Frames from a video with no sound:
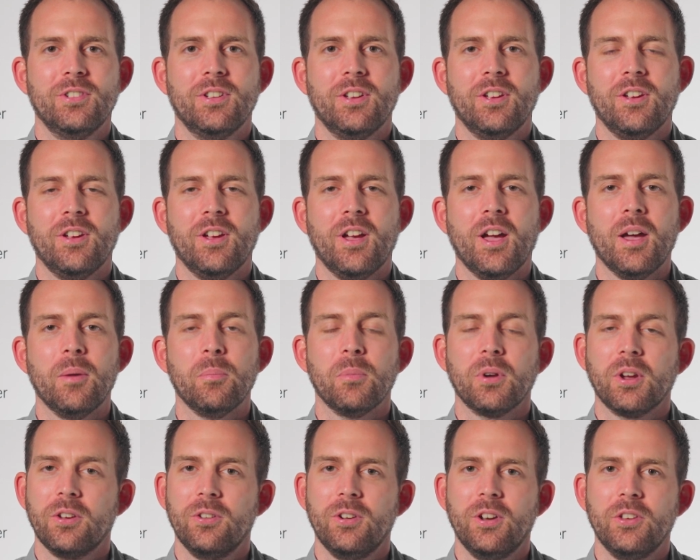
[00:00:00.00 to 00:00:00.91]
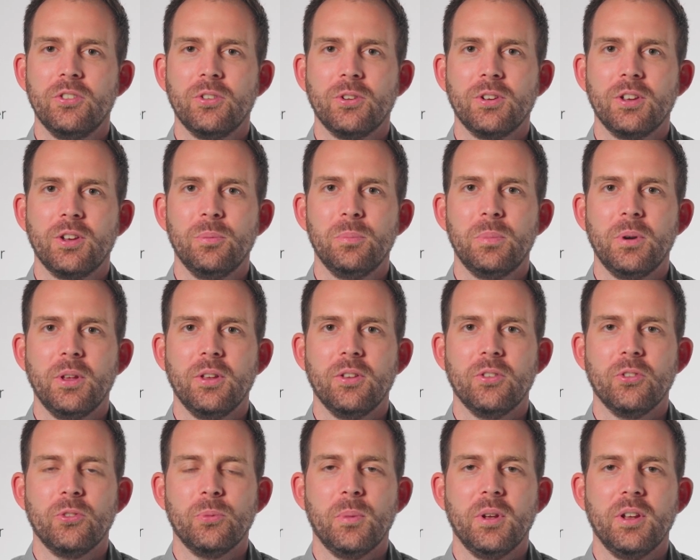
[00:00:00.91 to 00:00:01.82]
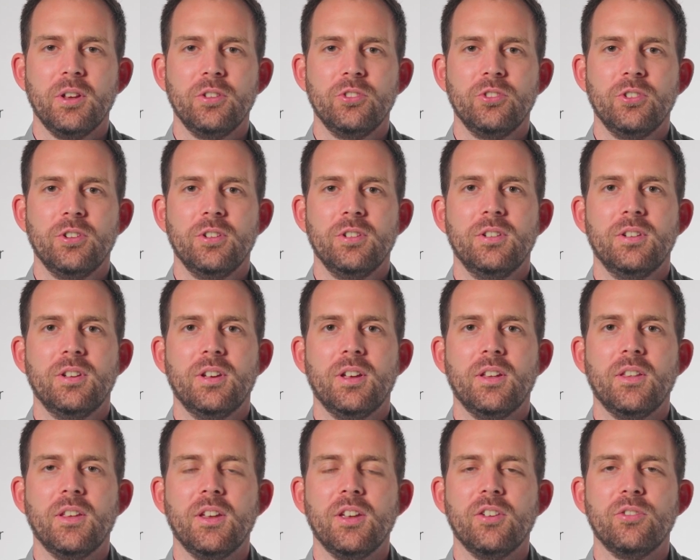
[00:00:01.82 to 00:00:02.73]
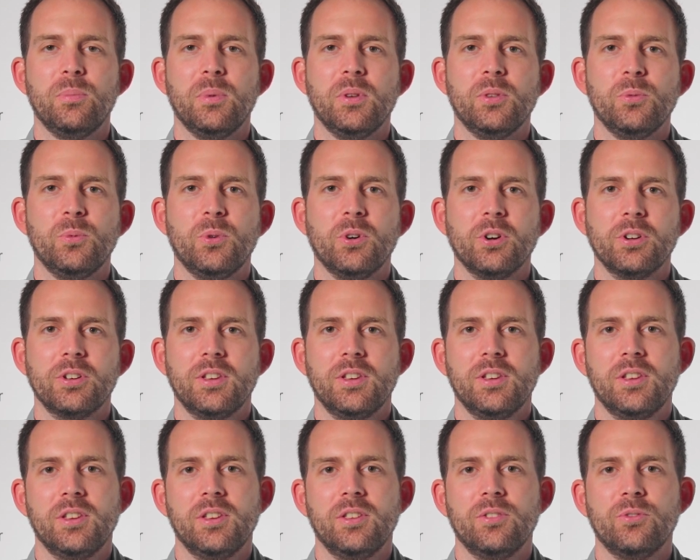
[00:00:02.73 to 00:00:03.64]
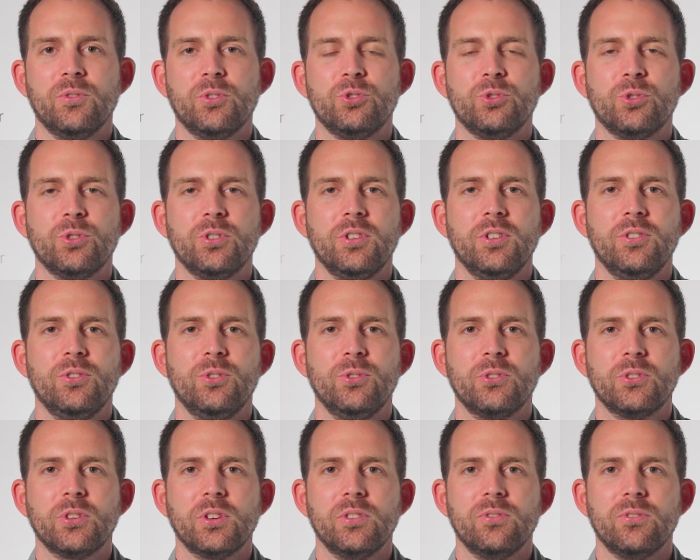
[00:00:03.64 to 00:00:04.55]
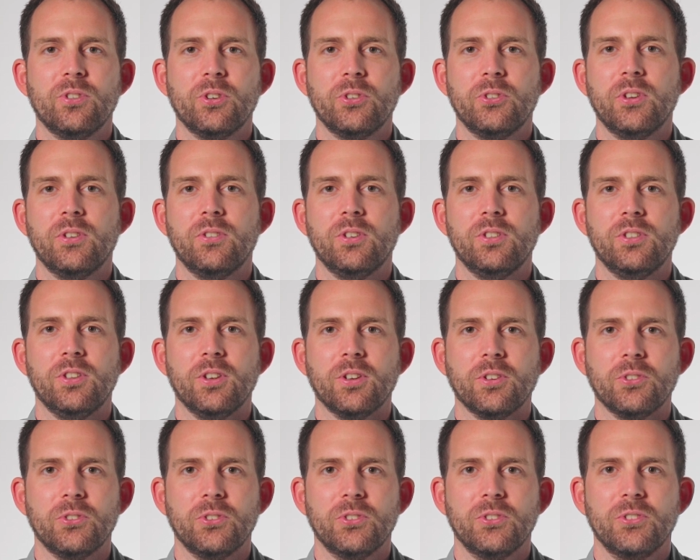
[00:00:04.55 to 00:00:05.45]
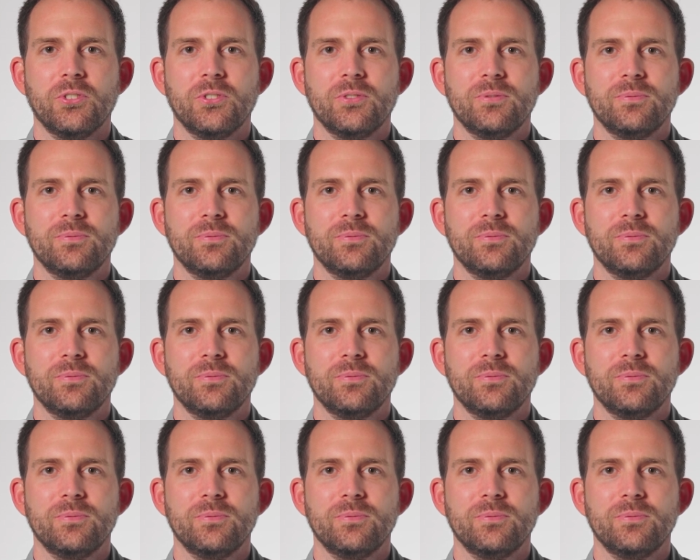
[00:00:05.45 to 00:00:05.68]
I'm Regulatory Compliance Manager and I have been working in the drone industry for 7 years.